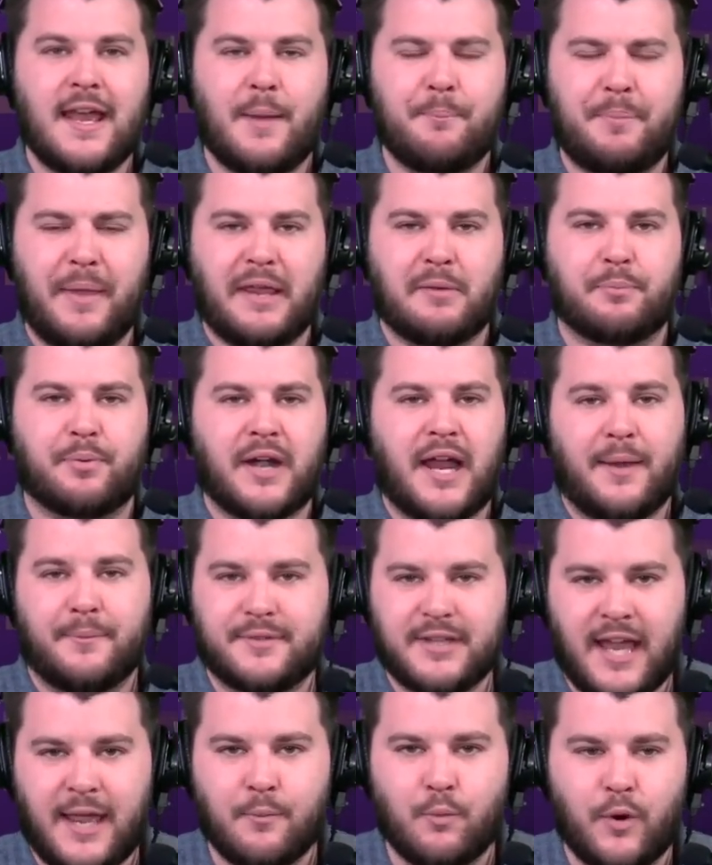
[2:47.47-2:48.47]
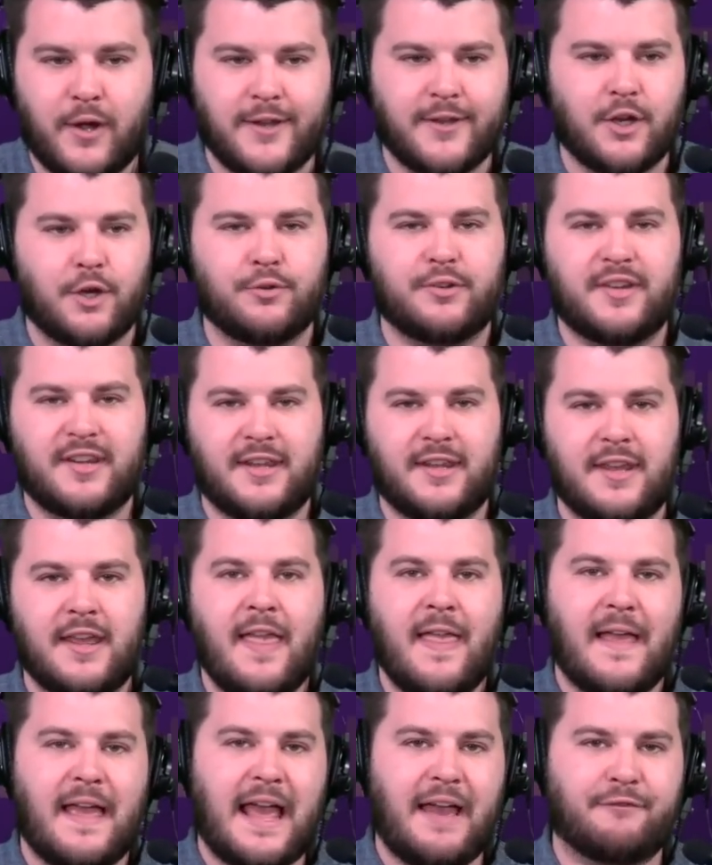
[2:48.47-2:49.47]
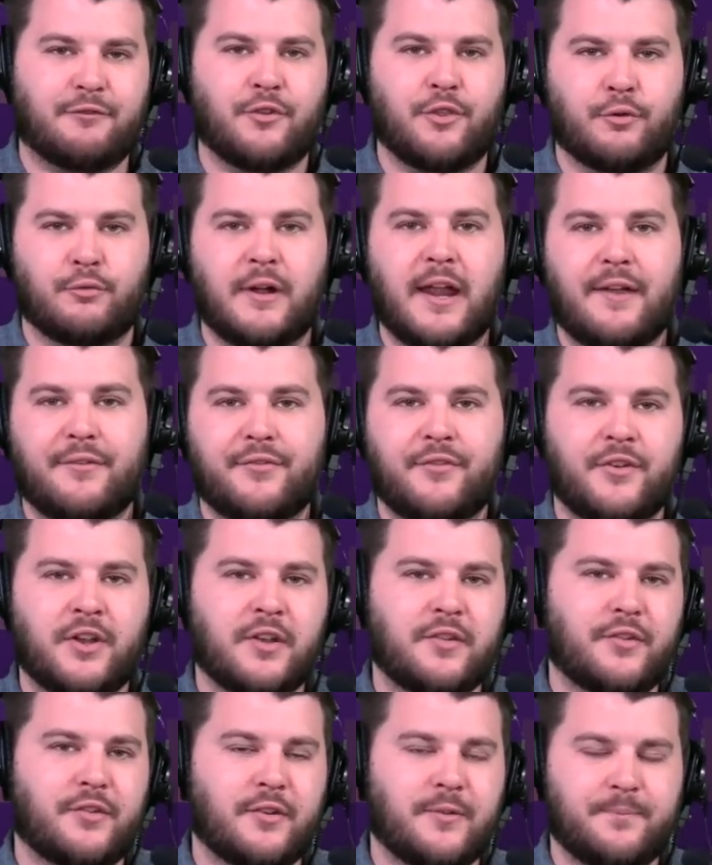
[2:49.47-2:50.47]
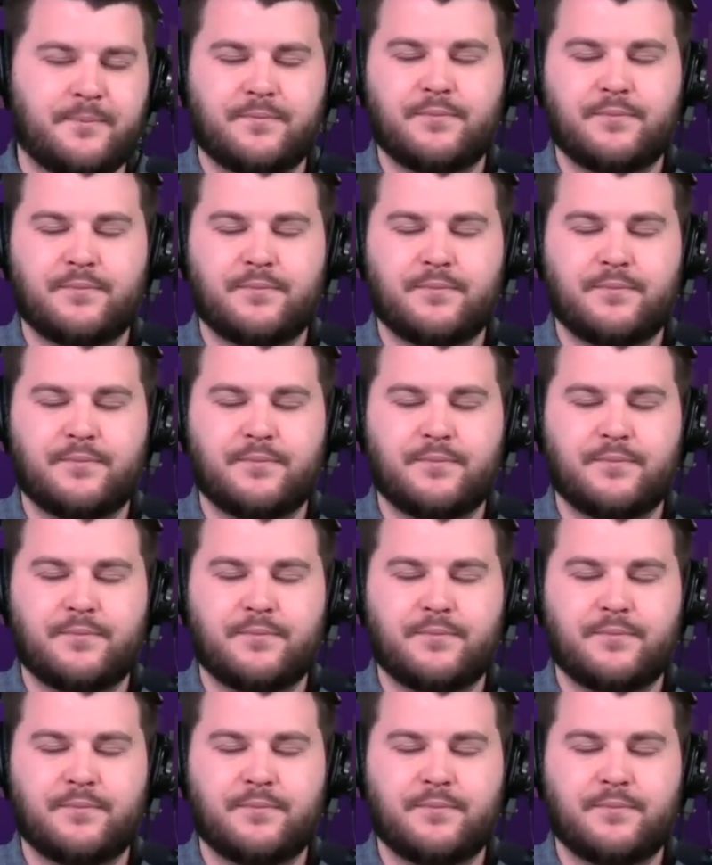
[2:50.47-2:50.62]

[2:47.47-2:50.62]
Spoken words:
Big primetime win in OT after the refs.